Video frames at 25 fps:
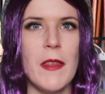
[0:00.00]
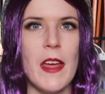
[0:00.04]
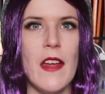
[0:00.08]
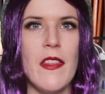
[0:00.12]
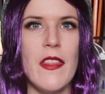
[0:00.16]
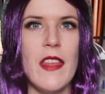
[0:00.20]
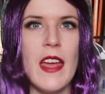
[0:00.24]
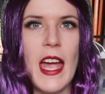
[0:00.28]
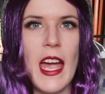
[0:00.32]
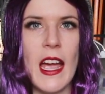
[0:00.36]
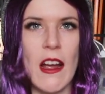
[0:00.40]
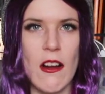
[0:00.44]

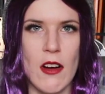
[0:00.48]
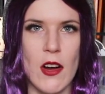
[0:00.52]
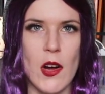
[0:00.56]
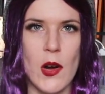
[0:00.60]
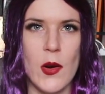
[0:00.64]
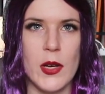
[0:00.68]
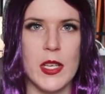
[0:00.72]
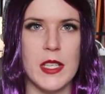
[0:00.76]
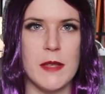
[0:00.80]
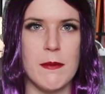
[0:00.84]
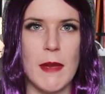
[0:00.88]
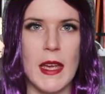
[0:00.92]
and the
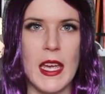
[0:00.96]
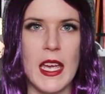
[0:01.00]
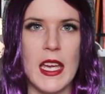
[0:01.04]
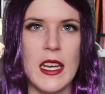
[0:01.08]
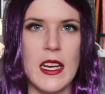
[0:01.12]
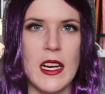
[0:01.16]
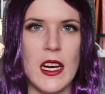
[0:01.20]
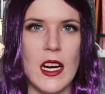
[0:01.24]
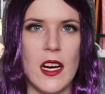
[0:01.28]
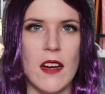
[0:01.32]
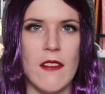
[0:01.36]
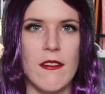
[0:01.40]
arrow is
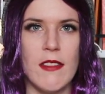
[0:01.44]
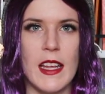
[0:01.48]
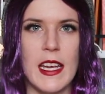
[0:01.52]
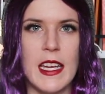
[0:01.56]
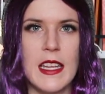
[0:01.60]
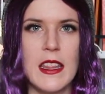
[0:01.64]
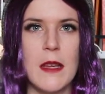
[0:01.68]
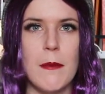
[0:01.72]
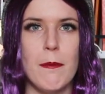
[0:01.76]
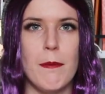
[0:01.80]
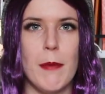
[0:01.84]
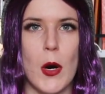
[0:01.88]
made of,
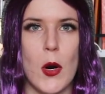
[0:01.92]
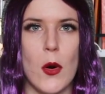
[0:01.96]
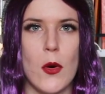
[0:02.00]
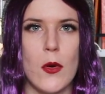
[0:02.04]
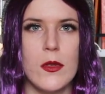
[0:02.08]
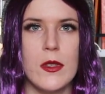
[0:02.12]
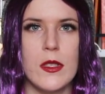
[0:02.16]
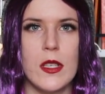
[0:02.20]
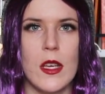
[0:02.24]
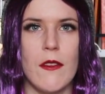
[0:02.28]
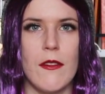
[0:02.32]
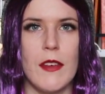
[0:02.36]
like, the
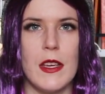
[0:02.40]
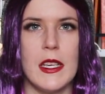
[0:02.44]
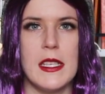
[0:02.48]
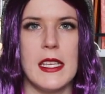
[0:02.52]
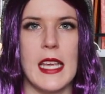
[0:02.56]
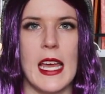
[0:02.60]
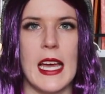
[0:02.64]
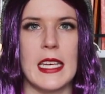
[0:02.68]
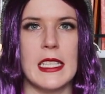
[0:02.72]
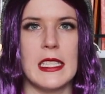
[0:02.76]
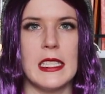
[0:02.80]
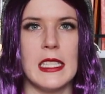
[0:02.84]
bones of
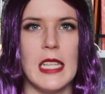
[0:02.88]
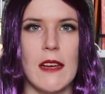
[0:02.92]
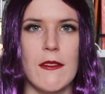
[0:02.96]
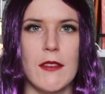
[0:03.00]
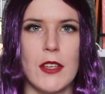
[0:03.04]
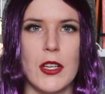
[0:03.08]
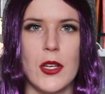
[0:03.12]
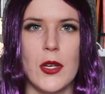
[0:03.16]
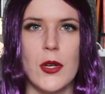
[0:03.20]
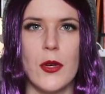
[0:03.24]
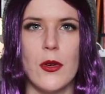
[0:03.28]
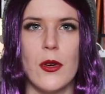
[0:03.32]
his
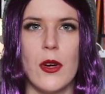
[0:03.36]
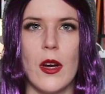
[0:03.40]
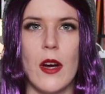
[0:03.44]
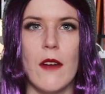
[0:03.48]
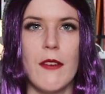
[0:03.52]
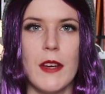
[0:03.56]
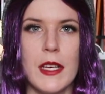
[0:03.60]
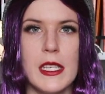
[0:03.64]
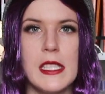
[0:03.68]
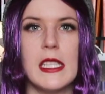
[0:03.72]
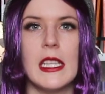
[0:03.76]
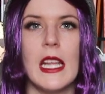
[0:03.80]
ex-lover,
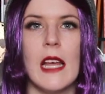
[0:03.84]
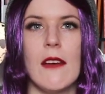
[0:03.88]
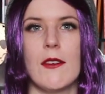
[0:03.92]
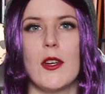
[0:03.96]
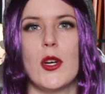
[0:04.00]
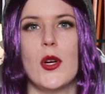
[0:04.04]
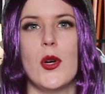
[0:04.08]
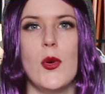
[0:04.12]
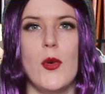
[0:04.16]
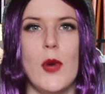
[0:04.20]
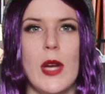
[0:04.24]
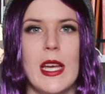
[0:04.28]
of his
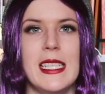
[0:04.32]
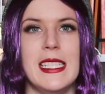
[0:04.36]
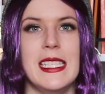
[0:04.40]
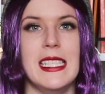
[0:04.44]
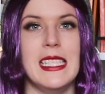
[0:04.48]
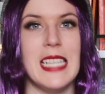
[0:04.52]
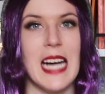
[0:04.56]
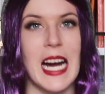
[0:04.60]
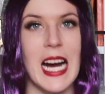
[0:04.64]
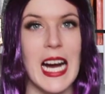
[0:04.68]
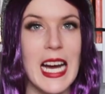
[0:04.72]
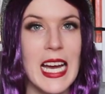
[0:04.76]
lover who has
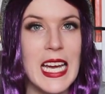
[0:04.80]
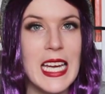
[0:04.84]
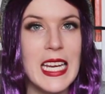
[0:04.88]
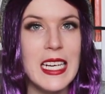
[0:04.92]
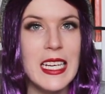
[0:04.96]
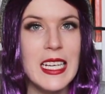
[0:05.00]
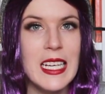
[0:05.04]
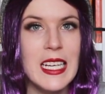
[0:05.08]
died.